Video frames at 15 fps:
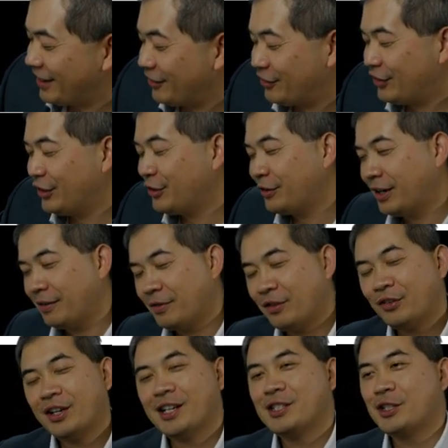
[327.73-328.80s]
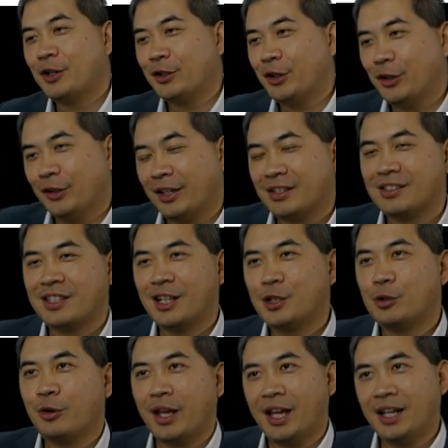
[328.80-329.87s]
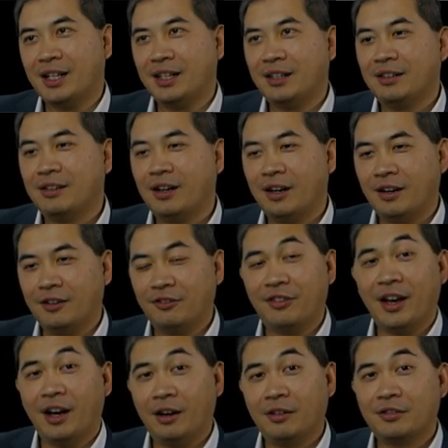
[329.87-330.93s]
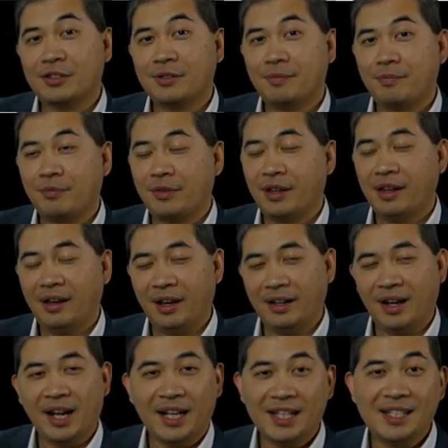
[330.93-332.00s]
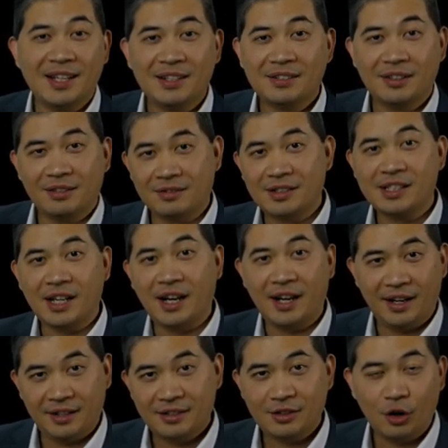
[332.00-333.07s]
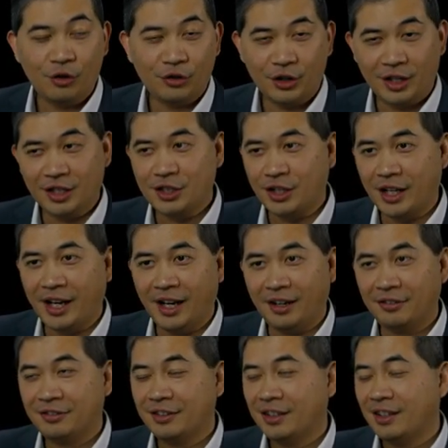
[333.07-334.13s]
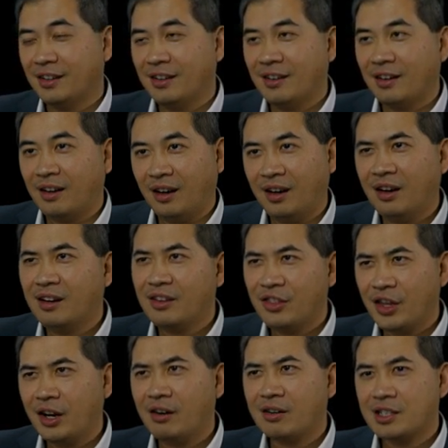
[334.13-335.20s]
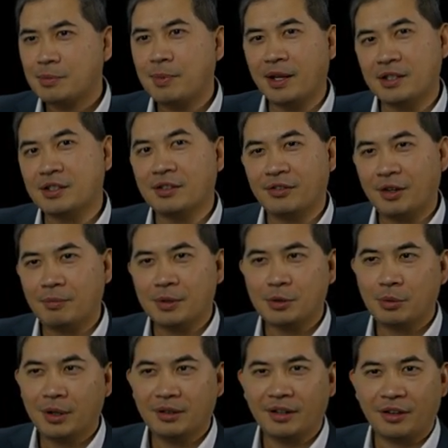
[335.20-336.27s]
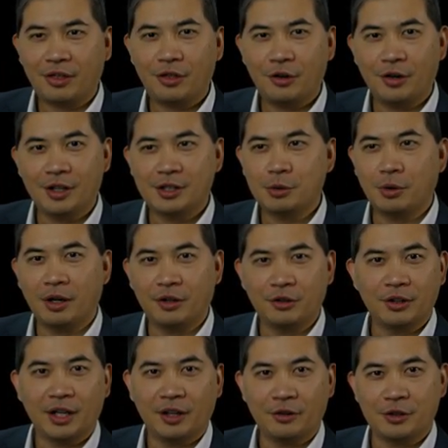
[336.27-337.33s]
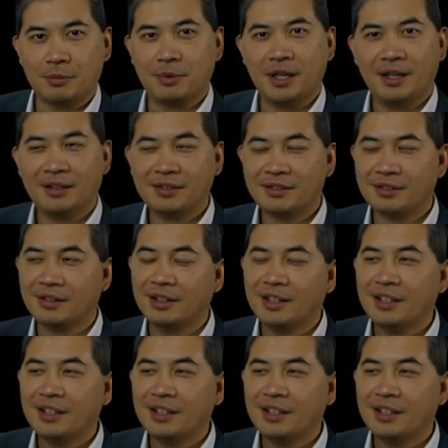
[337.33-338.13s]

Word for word: if you uh, if you guys don't know like schedule 80 uh, valves at any decent size over an inch and a half uh, they're expensive they're between like 30 to 100 dollars a piece